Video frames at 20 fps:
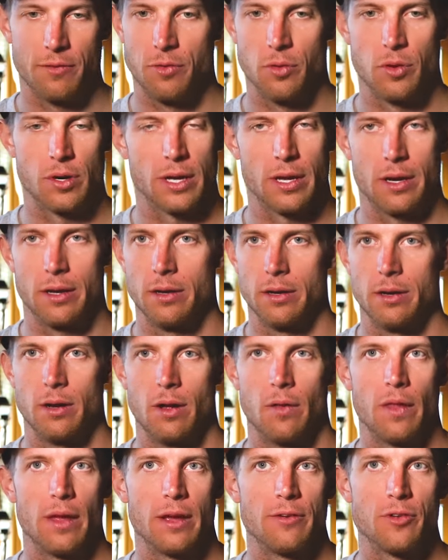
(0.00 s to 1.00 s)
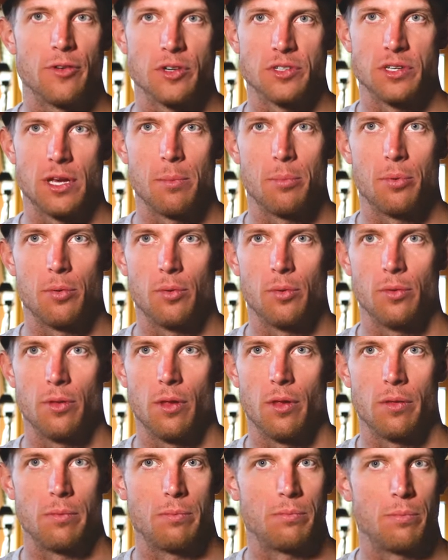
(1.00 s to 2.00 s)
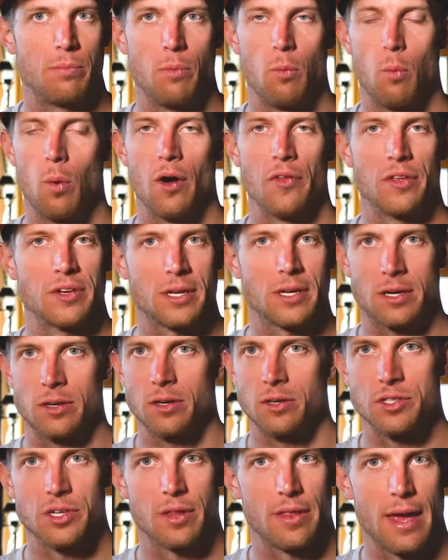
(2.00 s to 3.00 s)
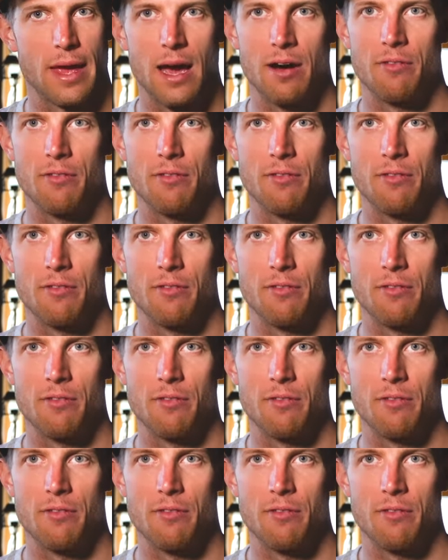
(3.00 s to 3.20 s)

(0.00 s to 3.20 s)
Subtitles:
if you look at a LA, for example, the welding technology they